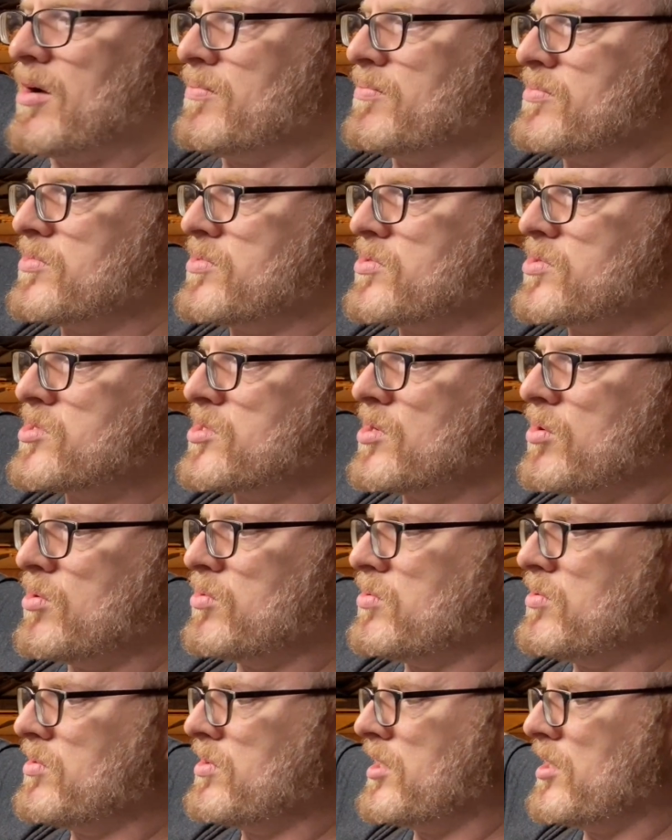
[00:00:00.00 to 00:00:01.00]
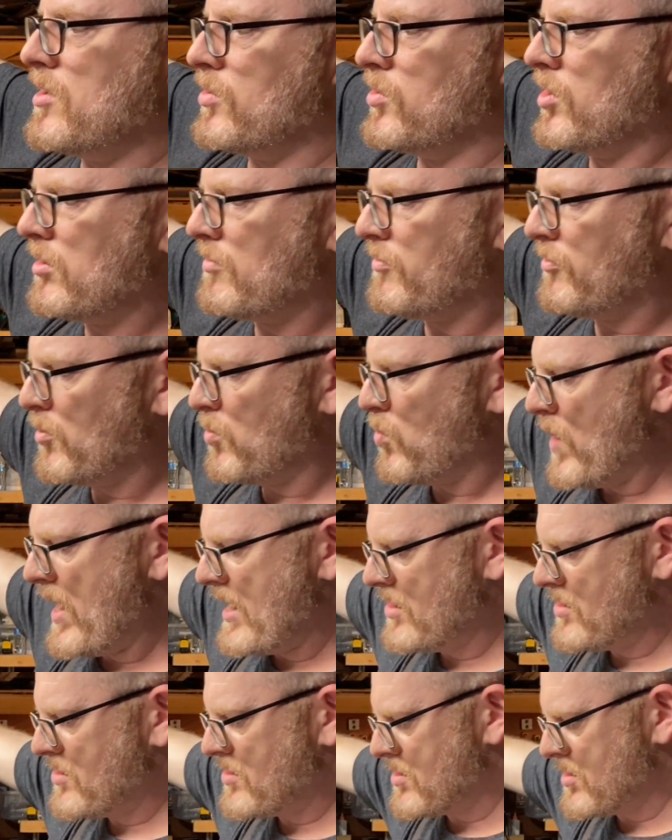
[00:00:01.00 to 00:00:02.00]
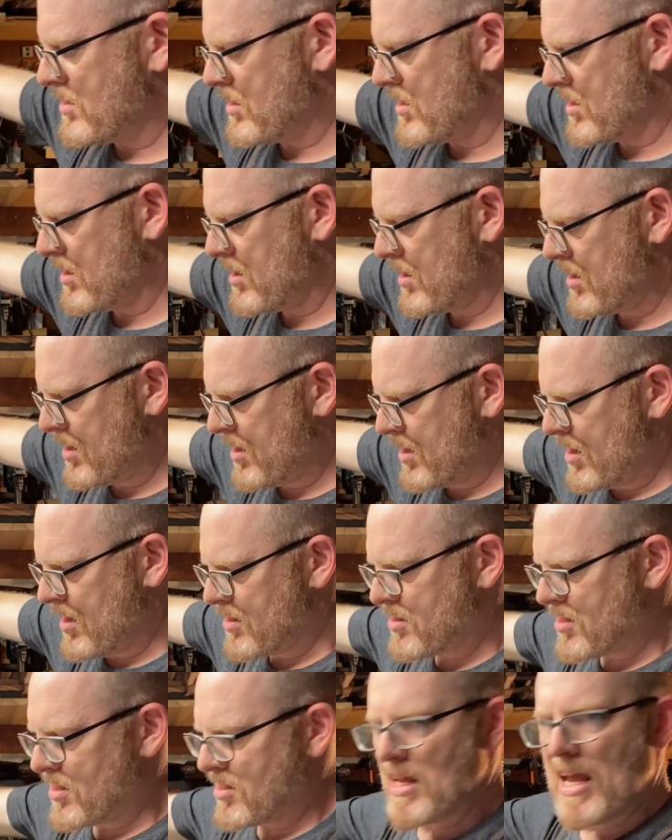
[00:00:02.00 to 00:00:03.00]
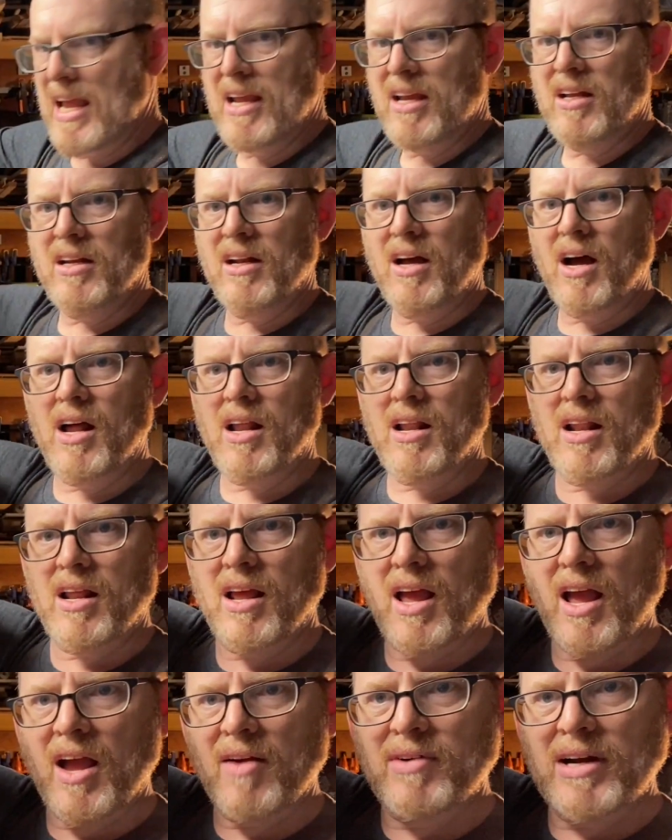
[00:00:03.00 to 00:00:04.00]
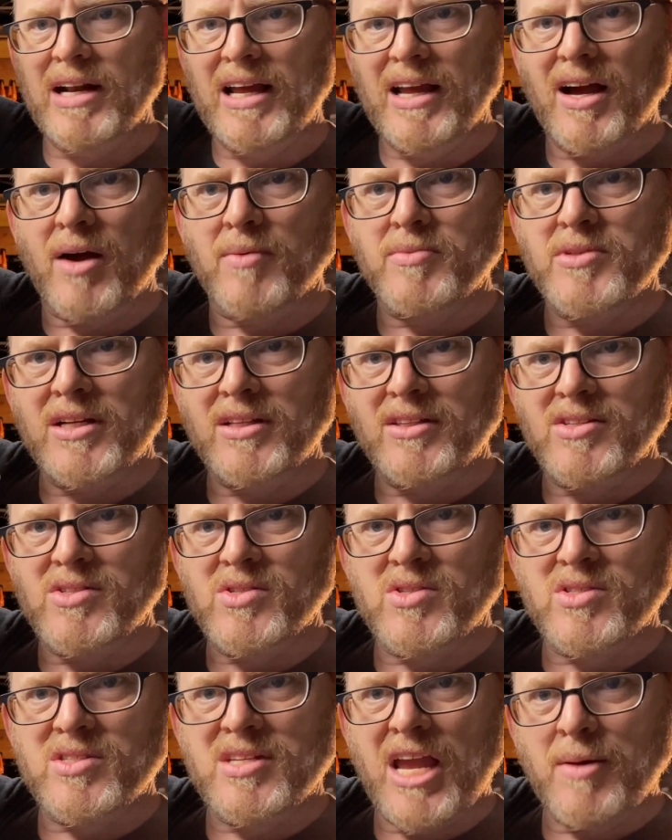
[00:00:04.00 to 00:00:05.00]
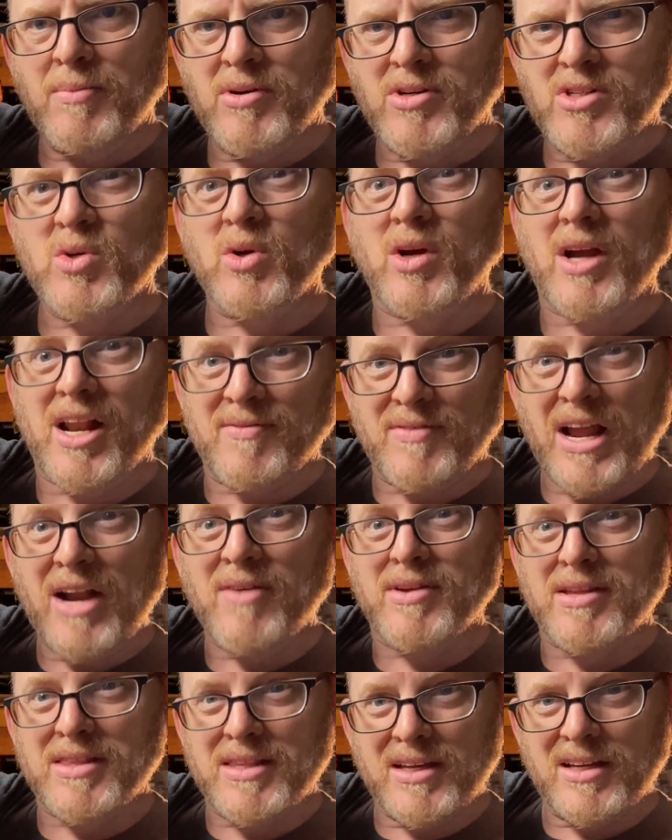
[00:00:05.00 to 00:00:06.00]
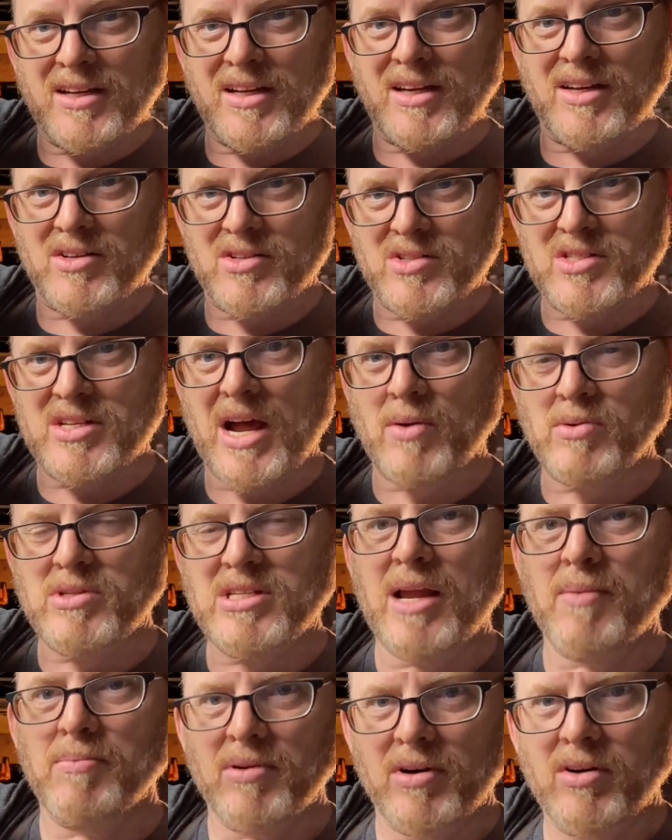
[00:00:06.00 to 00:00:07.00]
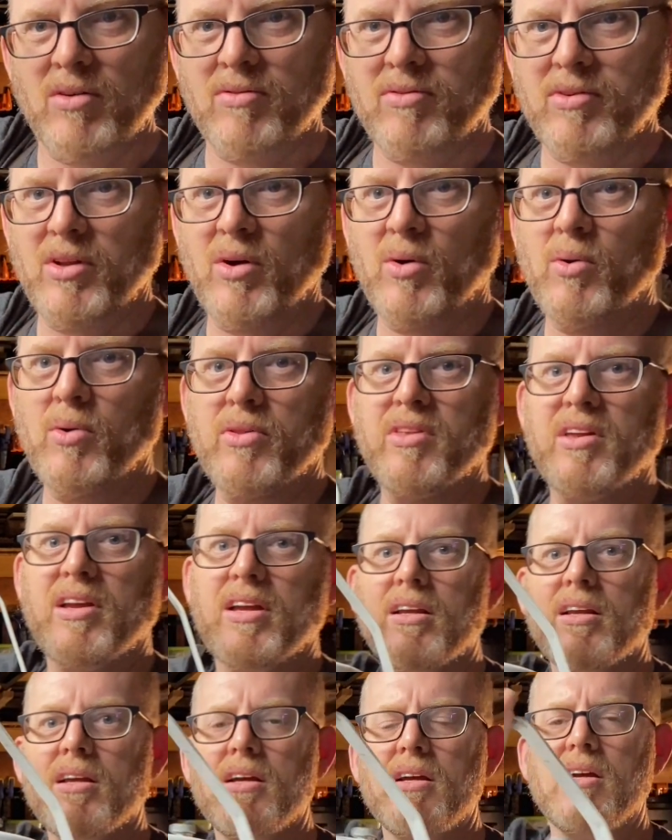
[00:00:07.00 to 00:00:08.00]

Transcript: So, you know, look for ways to take an everyday object. This is tapered, so kind of everything in here is now tapered over the whole thing.